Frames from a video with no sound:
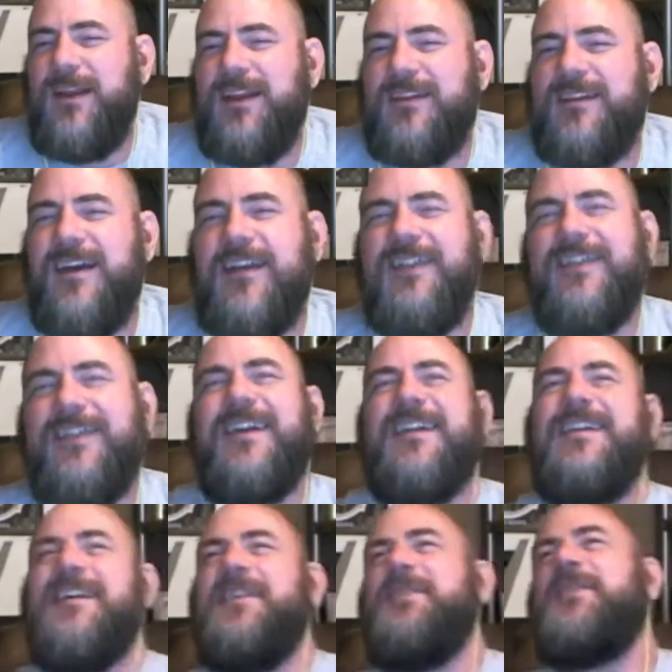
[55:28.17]
kind of
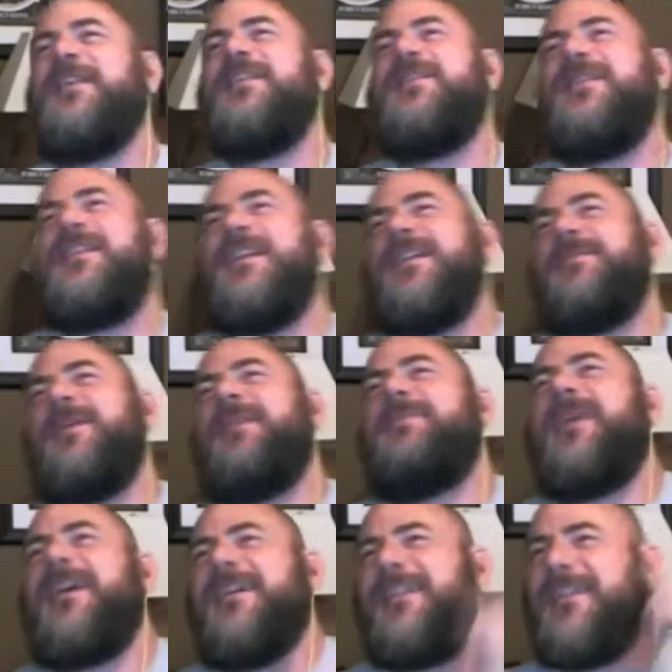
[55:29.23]
like, because you think about
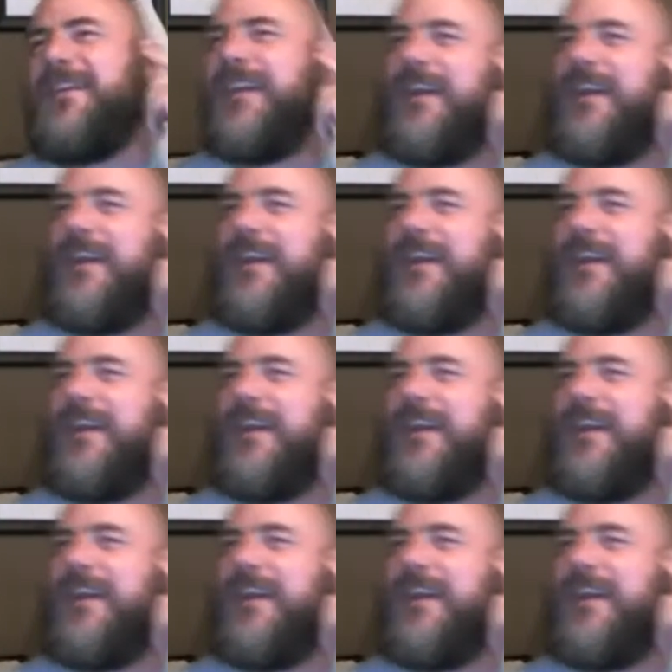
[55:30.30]
back in the day, there